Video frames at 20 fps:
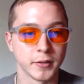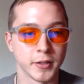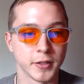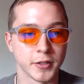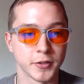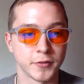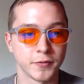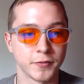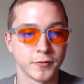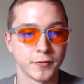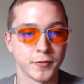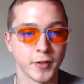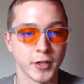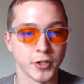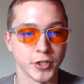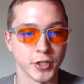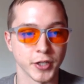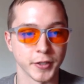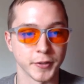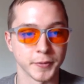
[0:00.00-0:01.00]

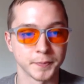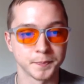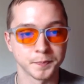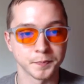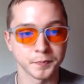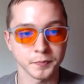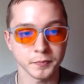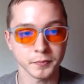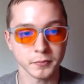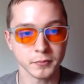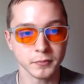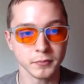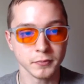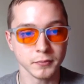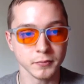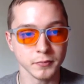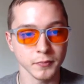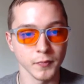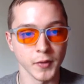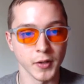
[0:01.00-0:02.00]
dysphagia.
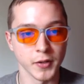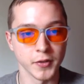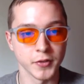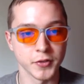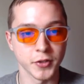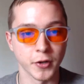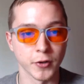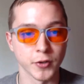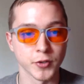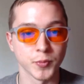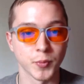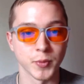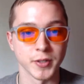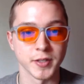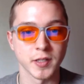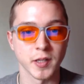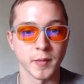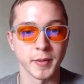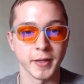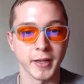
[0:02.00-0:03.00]
This occurs when
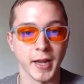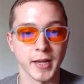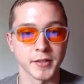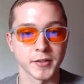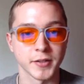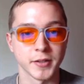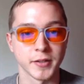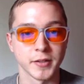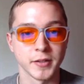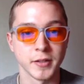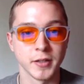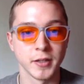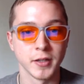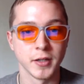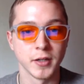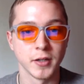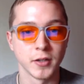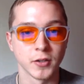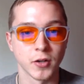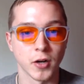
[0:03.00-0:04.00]
stomach acid
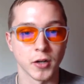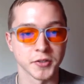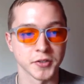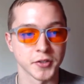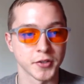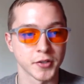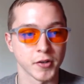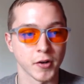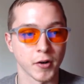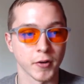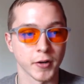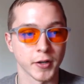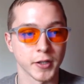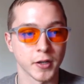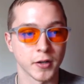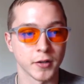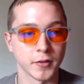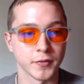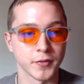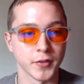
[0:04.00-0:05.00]
causes scarring
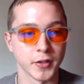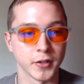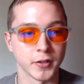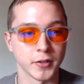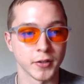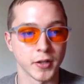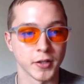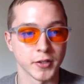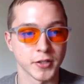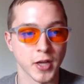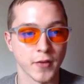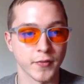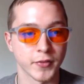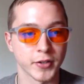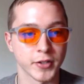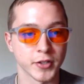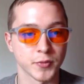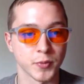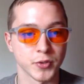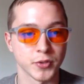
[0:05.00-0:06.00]
of the
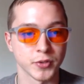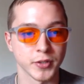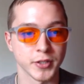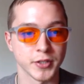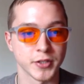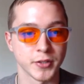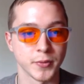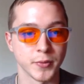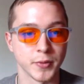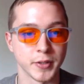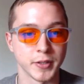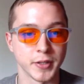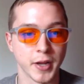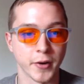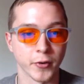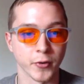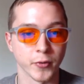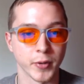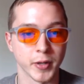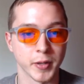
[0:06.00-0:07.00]
esophagus which leads to a
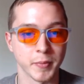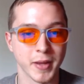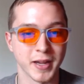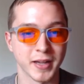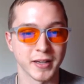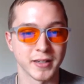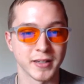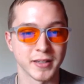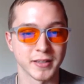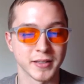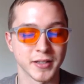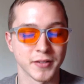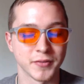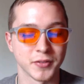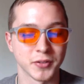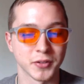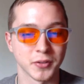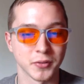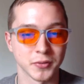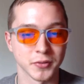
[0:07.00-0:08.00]
narrowing, making it
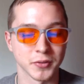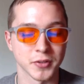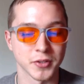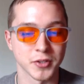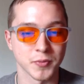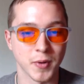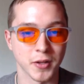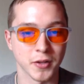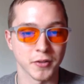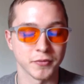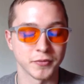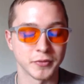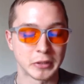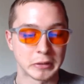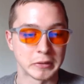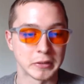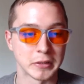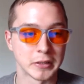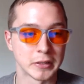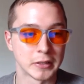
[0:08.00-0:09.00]
difficult to swallow
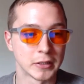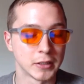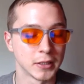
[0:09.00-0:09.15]
food.